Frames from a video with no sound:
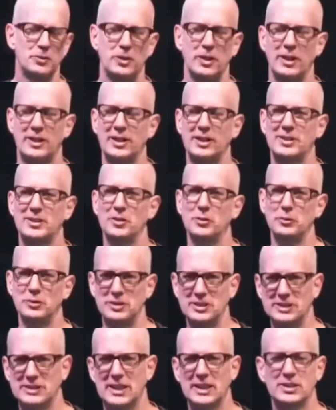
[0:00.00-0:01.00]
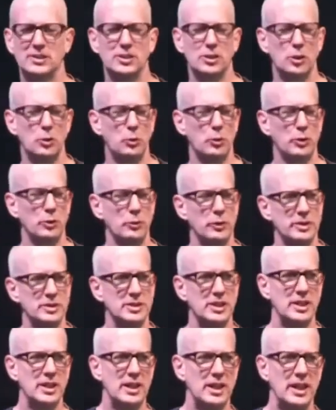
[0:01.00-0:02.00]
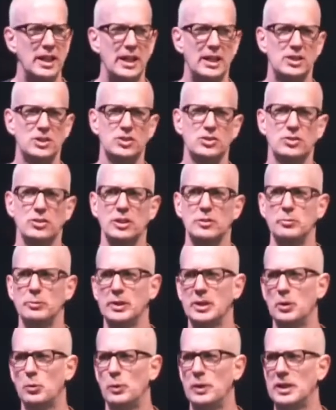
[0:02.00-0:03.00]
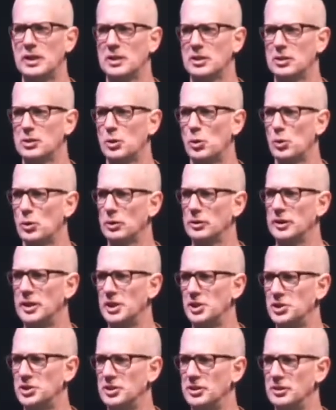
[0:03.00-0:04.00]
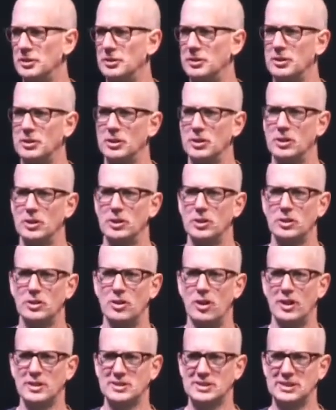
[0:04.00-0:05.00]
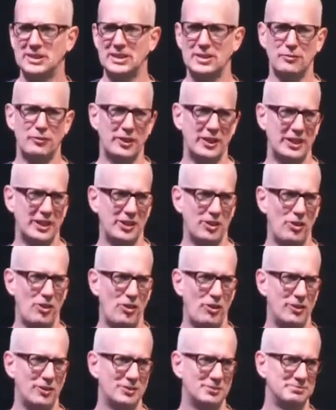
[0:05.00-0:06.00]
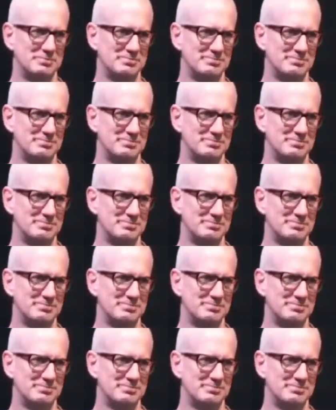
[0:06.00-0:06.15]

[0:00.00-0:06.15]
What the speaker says: I think the technical word was extremely weak correlation, not significant at all.